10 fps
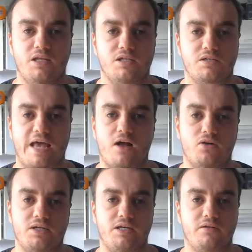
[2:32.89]
this
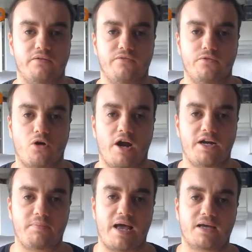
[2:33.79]
Aldi
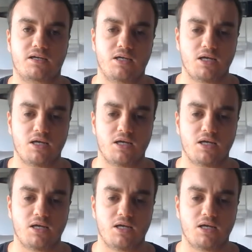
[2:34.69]
variety pack